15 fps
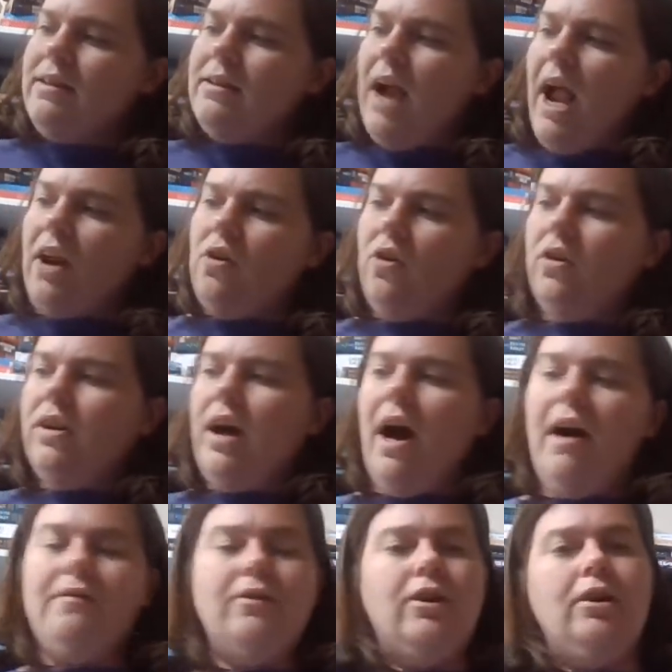title,
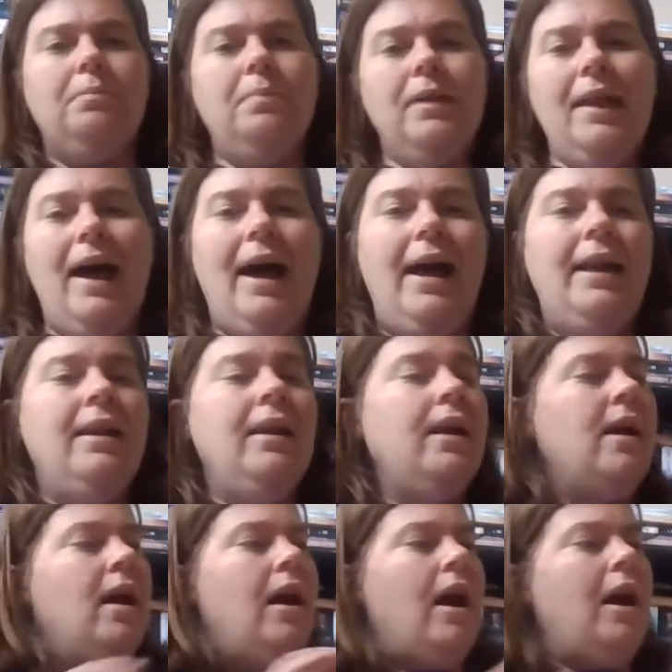cover, plot,
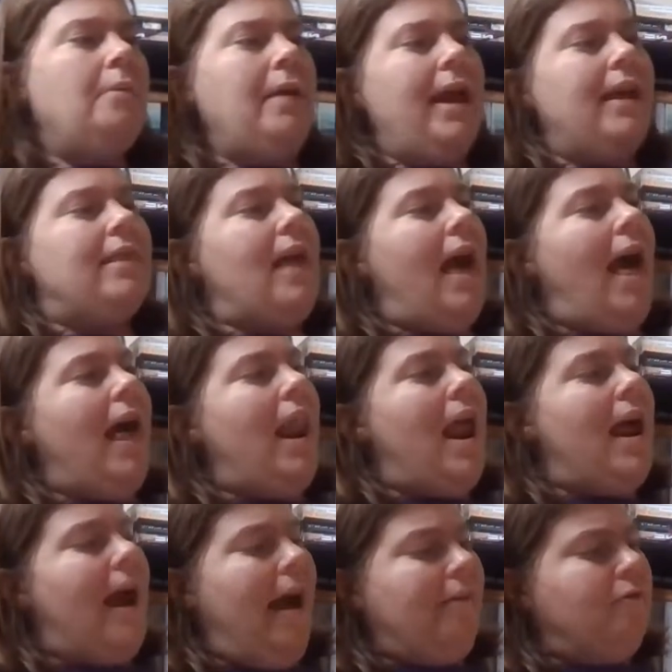um, and that
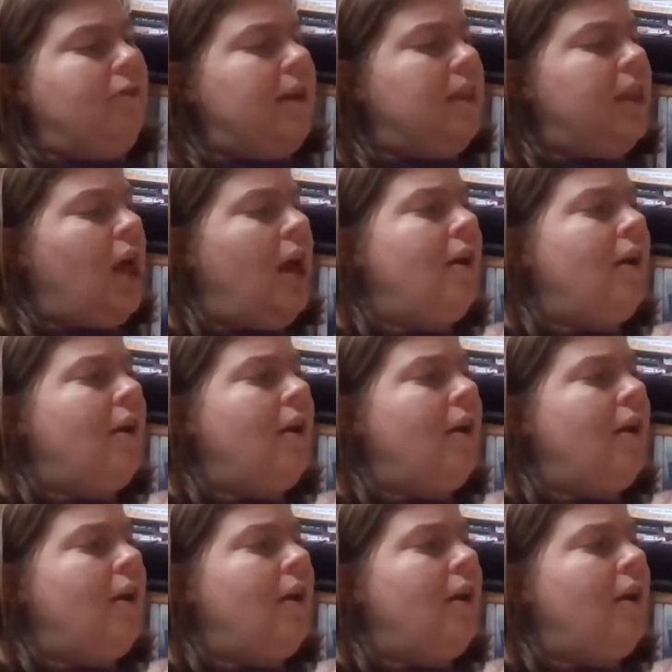I have with